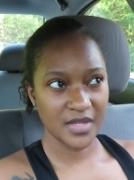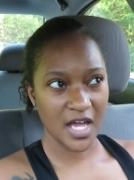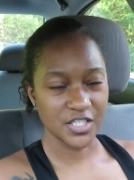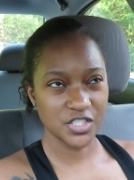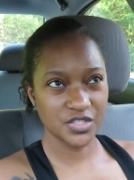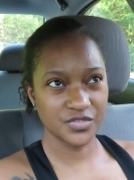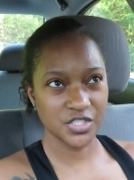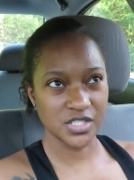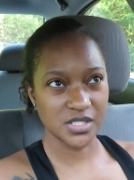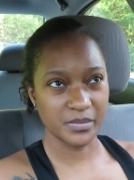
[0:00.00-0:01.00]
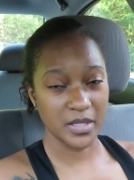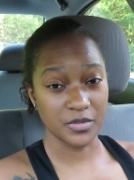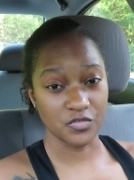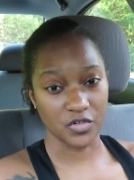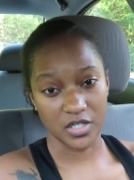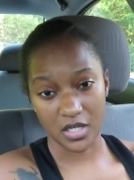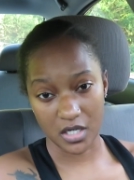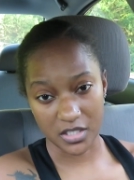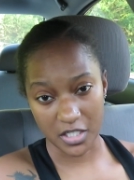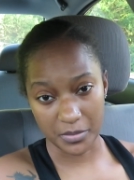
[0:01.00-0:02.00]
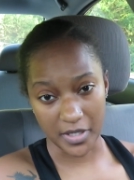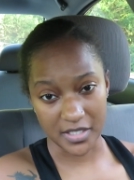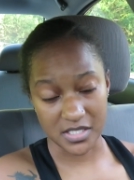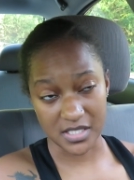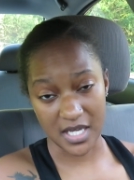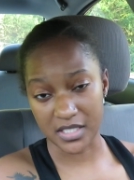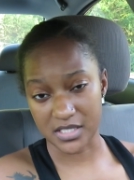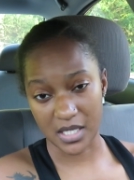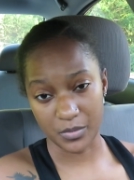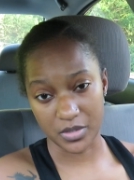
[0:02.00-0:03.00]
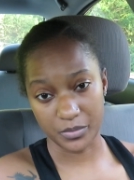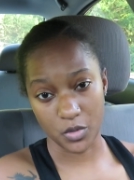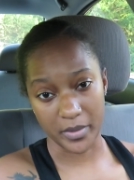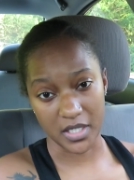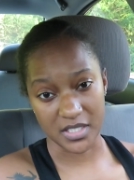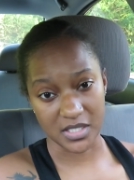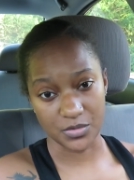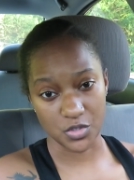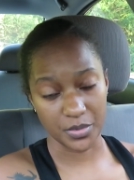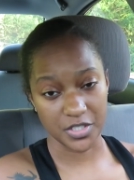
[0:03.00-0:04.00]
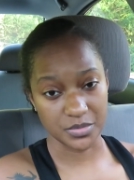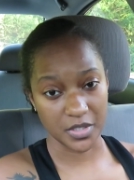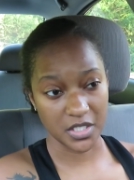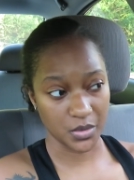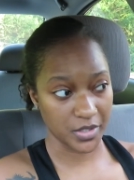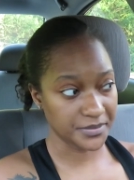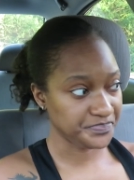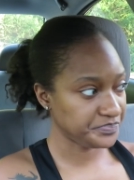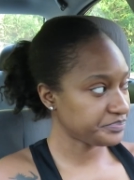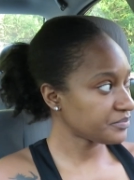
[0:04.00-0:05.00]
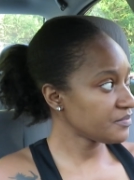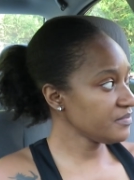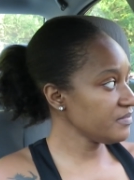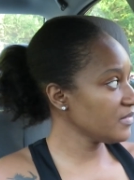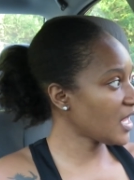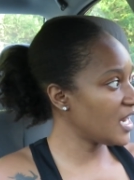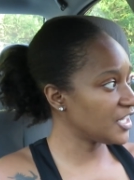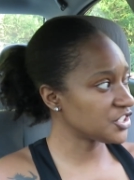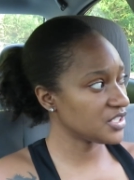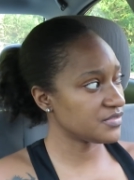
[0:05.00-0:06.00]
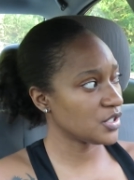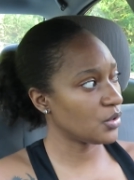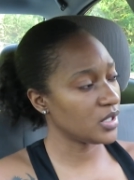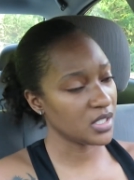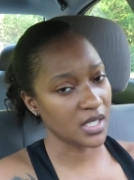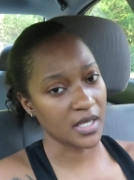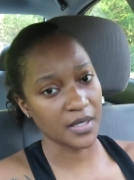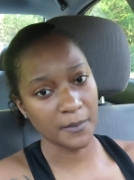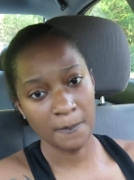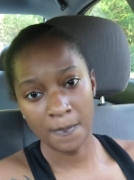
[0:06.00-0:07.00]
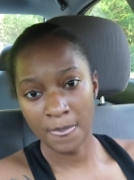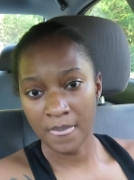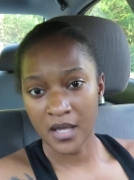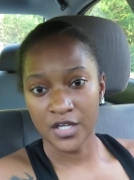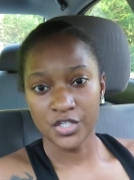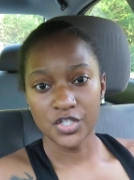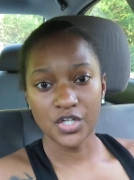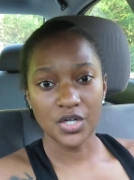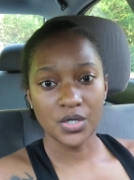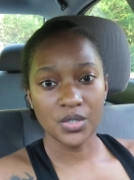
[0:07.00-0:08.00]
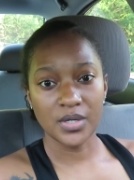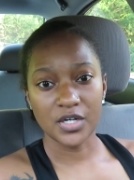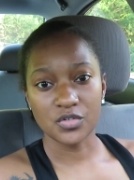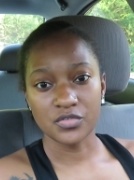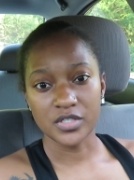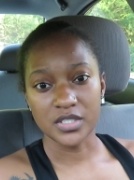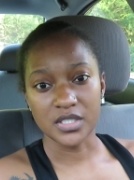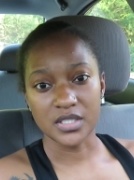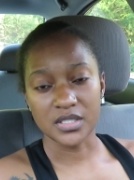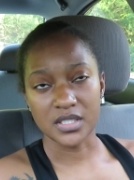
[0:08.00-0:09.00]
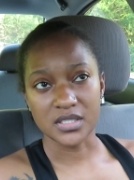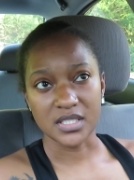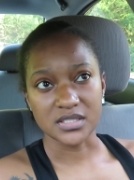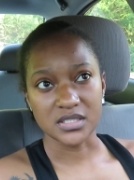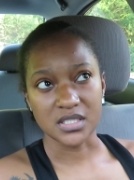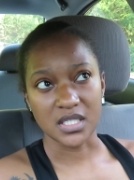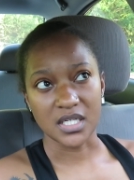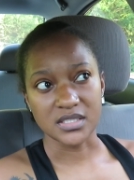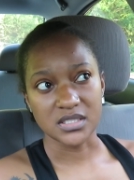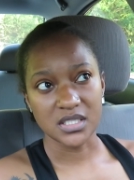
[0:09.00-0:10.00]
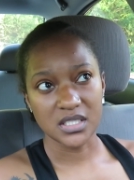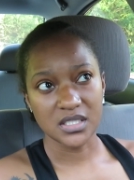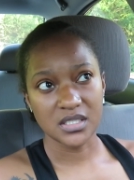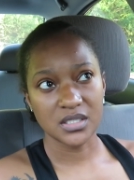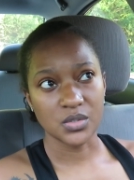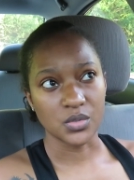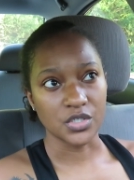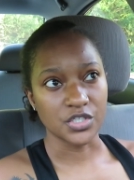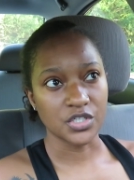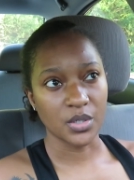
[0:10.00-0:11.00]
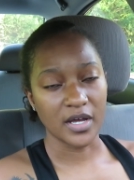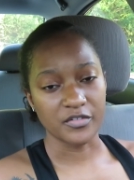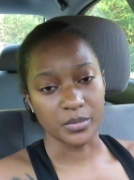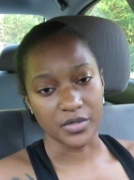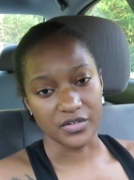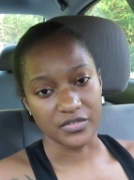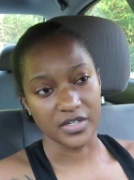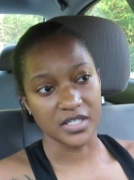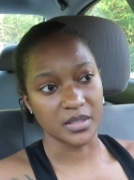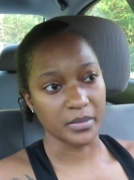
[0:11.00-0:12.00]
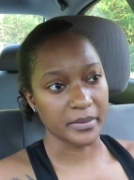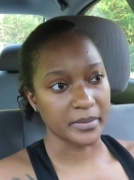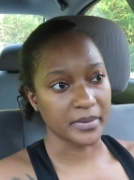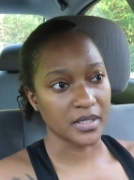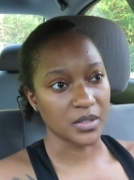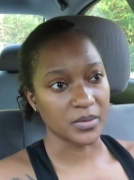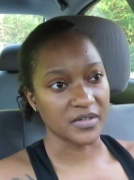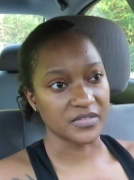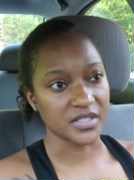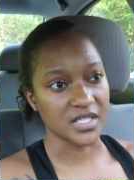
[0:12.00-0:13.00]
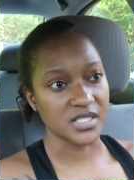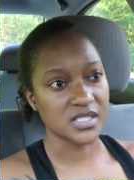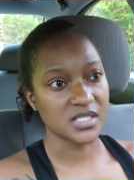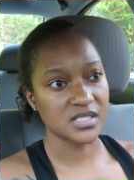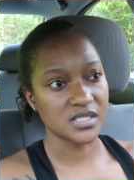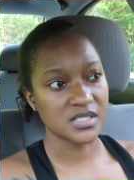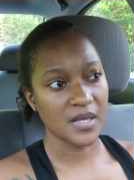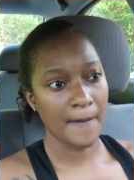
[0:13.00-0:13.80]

I should have just maybe written her a letter back, since I had the time on my hands. I was on punishment anyway. And I should have told her, like, you know, I don't really think that's a good idea, or, you know, I have a boyfriend and blah blah blah, whatever the case is.